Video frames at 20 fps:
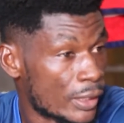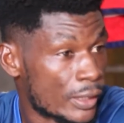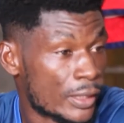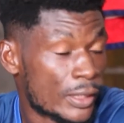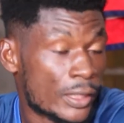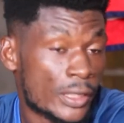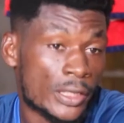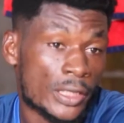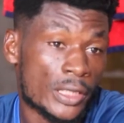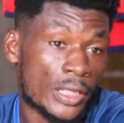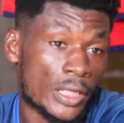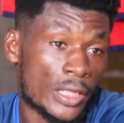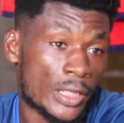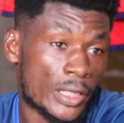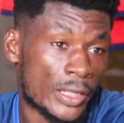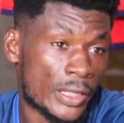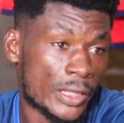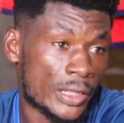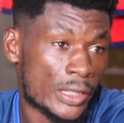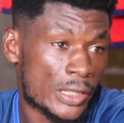Chorkor area.
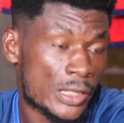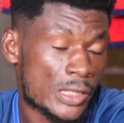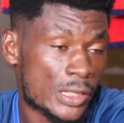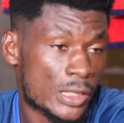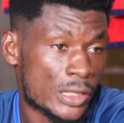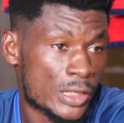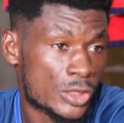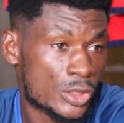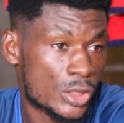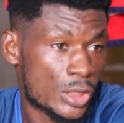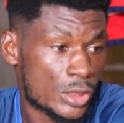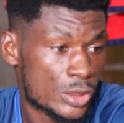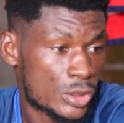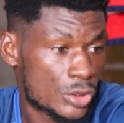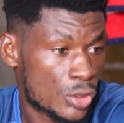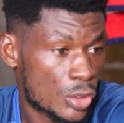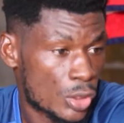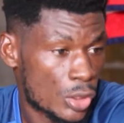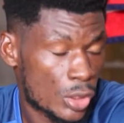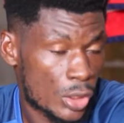Uh, it's, it, it's
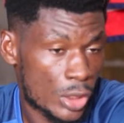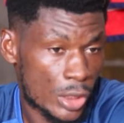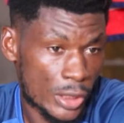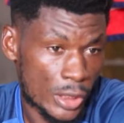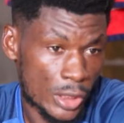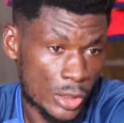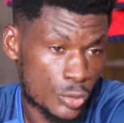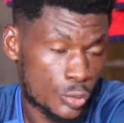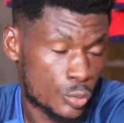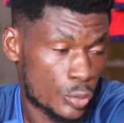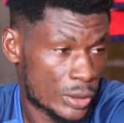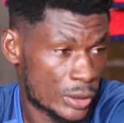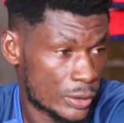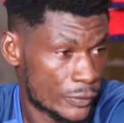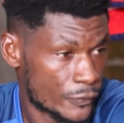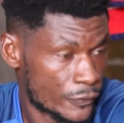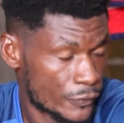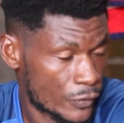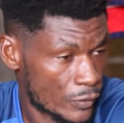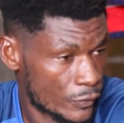called uh,
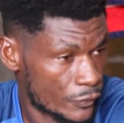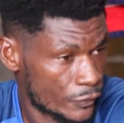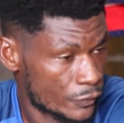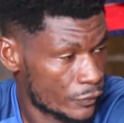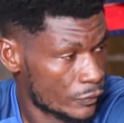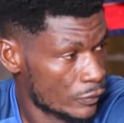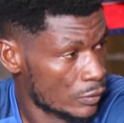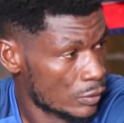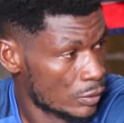24th.